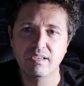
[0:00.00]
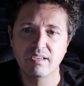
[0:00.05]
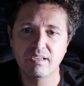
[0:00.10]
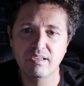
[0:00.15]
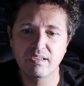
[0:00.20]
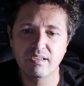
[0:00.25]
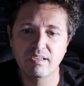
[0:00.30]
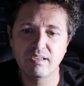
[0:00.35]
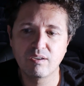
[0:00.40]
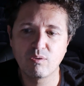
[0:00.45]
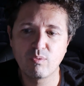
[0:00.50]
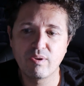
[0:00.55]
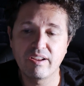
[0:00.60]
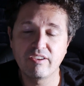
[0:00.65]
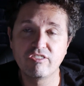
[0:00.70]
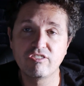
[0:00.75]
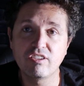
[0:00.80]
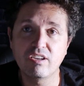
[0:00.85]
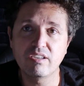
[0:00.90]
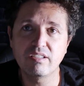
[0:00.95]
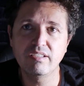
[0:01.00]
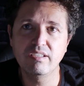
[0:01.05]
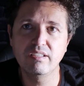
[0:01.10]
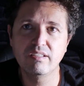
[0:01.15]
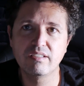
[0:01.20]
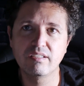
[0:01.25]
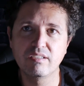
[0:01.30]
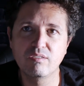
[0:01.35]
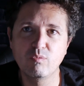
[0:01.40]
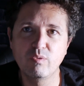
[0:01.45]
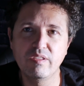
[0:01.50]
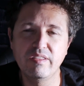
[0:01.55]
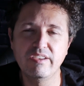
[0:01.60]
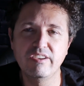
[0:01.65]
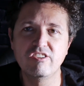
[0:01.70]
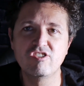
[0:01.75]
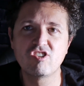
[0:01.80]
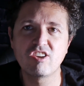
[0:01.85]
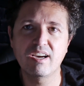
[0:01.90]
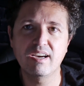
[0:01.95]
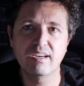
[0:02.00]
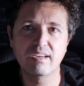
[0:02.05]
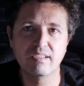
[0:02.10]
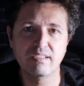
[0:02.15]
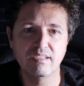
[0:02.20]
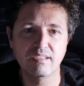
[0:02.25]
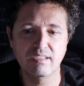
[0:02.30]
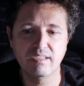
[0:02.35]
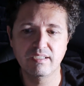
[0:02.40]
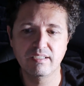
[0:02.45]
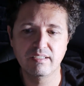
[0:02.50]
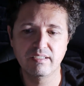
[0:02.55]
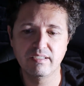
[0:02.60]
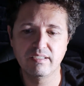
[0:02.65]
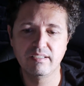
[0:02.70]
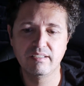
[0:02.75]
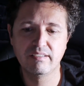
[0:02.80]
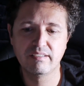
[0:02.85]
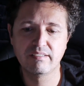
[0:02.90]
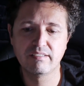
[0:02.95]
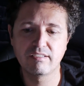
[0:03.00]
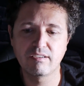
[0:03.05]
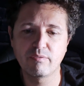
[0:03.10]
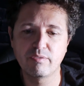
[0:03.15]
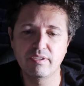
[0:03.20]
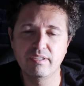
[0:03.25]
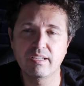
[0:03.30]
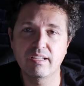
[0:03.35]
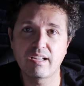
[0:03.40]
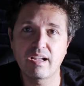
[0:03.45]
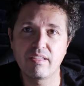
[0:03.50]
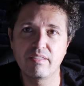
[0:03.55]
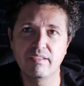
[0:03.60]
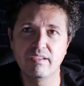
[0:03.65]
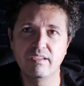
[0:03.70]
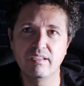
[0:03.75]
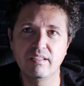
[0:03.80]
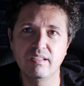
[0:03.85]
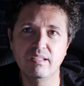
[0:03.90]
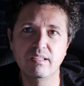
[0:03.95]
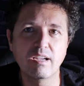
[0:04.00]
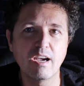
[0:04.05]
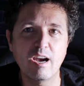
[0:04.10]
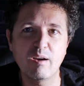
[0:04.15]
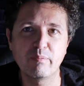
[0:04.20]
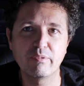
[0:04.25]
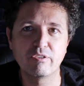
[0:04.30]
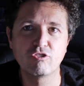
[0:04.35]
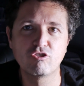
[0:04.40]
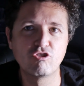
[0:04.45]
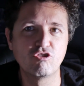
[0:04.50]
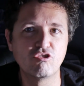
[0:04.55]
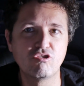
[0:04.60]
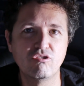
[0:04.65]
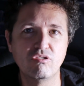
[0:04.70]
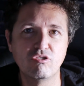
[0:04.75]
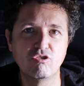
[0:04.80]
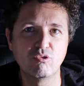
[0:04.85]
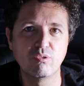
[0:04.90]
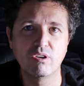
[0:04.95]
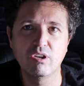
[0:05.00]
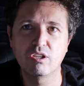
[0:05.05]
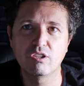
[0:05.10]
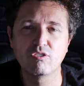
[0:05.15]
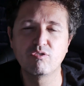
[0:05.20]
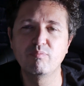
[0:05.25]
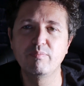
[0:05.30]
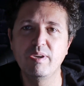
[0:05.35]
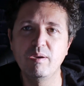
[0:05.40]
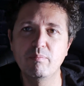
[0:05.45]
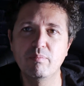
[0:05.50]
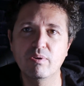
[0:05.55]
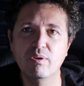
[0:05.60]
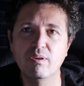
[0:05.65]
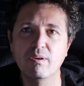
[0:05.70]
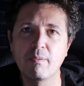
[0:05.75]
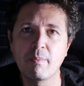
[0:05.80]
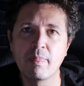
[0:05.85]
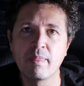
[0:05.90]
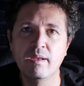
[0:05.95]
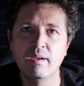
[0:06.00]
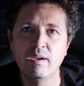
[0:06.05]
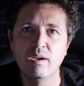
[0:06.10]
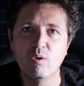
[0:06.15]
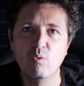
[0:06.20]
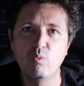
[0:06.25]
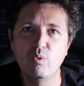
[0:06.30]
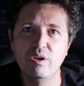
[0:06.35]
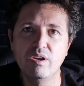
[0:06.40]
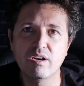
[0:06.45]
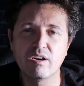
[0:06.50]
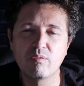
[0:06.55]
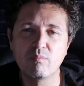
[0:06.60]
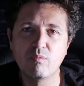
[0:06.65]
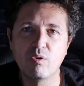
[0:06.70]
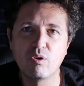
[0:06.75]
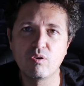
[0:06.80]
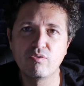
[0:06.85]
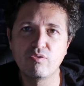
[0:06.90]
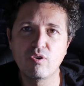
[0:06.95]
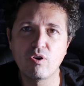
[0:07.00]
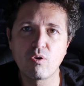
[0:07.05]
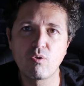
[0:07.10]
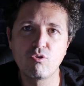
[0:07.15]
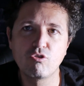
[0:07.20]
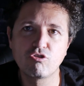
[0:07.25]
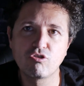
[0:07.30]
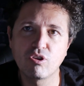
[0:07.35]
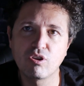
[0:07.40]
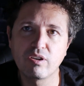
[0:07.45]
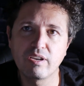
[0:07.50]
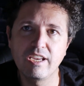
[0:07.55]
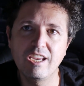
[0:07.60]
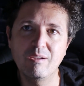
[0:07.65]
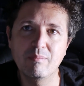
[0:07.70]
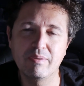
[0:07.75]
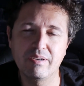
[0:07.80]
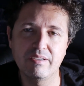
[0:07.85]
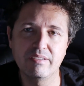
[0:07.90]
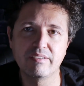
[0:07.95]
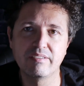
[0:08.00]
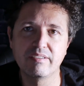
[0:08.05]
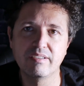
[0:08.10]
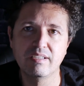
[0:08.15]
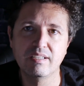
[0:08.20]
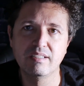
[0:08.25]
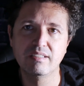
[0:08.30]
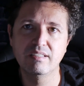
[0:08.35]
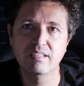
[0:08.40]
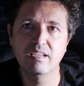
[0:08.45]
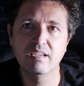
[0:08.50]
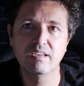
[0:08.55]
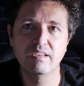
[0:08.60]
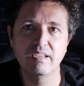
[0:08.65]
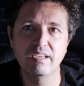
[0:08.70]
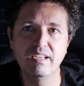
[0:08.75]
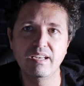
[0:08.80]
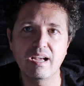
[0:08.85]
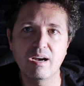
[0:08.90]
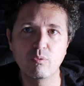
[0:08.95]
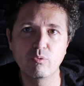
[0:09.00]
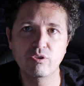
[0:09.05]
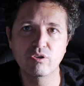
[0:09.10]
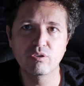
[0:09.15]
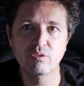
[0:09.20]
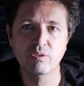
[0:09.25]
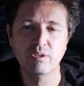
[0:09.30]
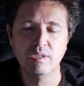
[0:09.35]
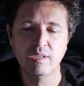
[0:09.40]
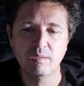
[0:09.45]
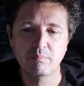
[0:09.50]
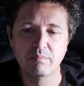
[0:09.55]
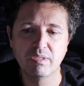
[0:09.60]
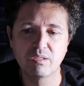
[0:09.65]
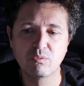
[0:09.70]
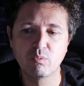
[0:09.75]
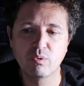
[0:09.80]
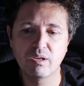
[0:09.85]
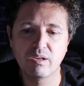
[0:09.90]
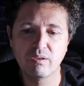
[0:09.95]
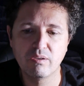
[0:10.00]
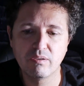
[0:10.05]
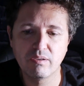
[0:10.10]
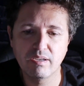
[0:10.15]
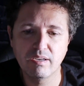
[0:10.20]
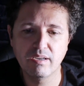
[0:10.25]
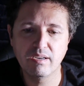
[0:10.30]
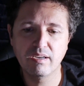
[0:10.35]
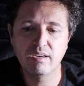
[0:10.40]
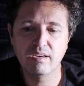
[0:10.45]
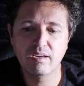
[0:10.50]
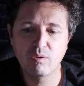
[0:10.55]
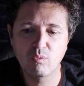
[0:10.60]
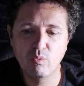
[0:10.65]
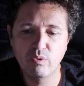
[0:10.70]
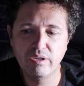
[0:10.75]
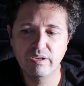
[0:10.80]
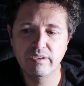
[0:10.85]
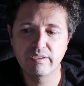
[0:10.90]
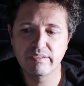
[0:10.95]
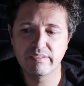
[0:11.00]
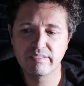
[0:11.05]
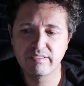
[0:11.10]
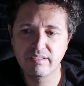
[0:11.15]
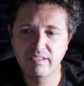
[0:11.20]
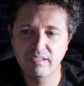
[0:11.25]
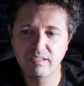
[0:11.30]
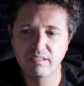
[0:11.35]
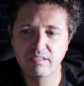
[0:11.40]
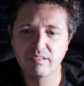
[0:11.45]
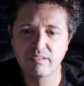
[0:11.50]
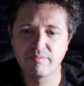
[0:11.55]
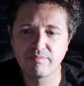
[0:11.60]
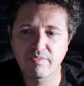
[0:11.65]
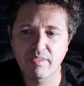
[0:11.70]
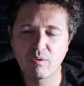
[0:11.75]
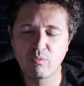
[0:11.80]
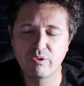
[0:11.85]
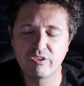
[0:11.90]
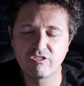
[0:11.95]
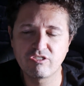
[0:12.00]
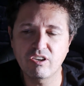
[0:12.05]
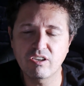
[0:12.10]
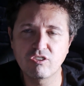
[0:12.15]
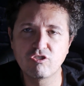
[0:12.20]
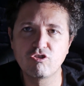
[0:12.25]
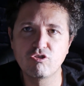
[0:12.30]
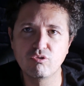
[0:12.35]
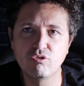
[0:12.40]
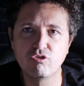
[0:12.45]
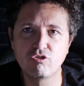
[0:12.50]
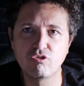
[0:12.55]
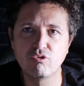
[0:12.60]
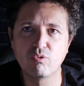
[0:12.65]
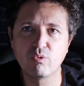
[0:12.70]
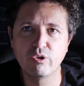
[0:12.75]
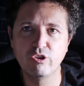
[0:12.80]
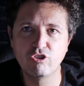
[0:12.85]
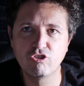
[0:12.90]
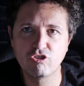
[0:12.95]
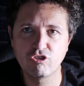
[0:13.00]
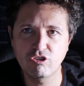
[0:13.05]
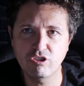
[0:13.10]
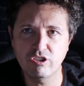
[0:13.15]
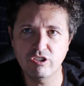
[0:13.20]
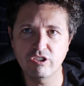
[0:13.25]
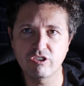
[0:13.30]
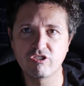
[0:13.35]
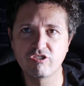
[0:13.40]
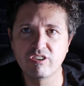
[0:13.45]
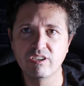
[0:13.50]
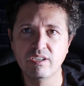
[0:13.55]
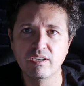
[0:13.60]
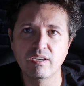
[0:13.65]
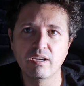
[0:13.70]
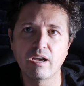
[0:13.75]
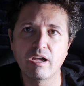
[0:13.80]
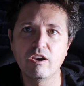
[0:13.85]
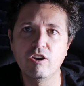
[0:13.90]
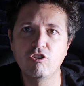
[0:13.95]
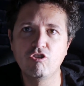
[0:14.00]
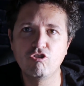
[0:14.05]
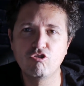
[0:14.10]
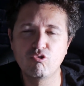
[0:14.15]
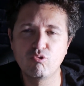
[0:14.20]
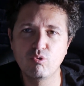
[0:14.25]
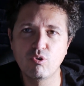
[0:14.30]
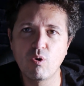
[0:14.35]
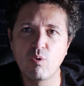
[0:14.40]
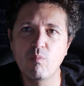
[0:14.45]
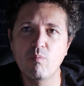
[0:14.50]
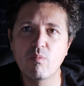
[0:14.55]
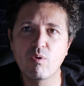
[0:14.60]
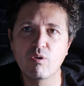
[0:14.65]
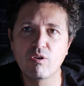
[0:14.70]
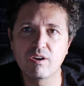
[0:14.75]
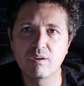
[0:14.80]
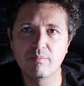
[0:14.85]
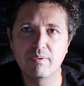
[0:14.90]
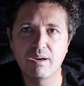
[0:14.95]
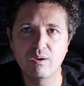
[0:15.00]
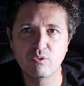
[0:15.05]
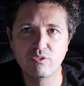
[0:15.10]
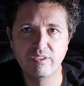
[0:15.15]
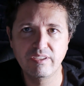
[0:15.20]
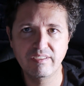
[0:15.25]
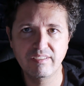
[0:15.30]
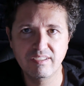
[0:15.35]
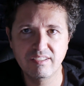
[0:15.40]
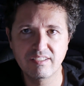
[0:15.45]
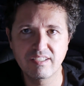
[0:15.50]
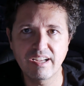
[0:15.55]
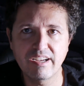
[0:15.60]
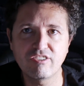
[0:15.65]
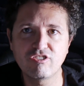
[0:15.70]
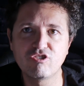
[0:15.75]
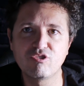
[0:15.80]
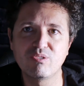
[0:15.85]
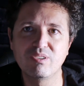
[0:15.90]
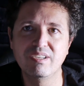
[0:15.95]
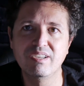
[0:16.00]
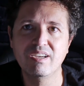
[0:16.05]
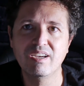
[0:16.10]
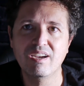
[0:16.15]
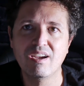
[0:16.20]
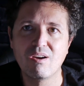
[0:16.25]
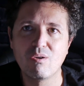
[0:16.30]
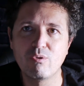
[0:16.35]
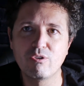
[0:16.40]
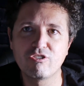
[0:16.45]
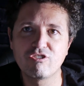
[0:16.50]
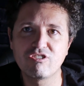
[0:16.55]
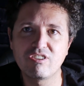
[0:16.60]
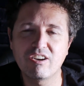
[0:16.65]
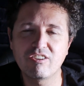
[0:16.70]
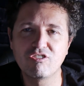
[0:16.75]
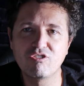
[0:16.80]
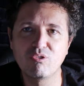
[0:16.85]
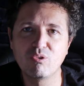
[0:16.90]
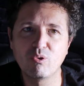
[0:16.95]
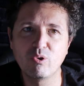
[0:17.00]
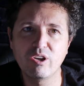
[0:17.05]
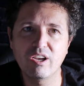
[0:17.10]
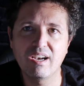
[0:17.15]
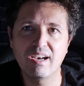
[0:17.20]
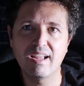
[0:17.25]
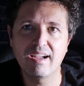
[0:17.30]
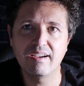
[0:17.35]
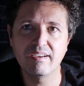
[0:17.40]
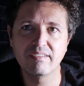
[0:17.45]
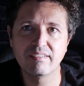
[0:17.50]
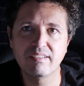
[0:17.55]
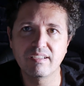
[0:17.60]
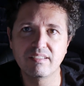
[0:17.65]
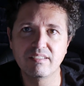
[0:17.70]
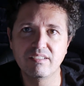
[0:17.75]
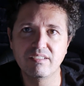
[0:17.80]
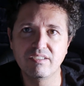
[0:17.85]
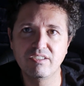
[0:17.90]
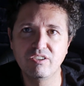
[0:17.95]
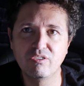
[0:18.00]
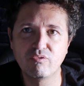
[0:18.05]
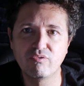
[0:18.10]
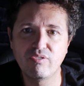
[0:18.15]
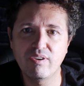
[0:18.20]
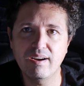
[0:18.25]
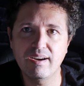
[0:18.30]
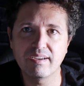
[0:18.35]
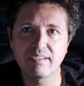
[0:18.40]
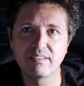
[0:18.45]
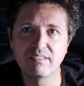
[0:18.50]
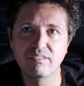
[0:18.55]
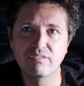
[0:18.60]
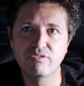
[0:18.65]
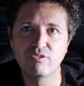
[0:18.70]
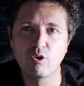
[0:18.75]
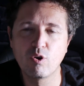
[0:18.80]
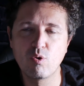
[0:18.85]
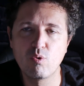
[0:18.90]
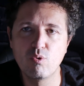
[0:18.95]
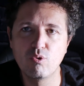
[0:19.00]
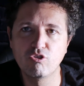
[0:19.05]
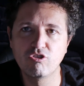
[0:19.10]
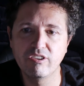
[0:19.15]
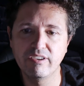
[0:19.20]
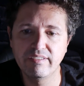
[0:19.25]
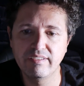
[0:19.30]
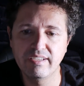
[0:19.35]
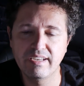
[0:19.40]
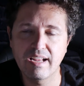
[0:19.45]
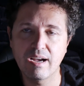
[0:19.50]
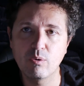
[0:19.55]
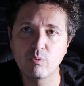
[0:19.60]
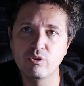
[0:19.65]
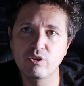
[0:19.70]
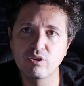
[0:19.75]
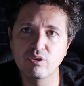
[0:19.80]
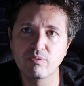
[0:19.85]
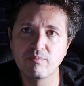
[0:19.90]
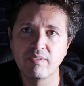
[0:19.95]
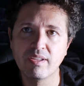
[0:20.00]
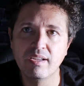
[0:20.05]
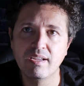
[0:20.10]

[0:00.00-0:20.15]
When I started with this channel, and it's something that I think it happens to a lot of people, we are more focused on image than in audio. But when we start to research and to know more about this industry, we start to realize that in fact the focus is in audio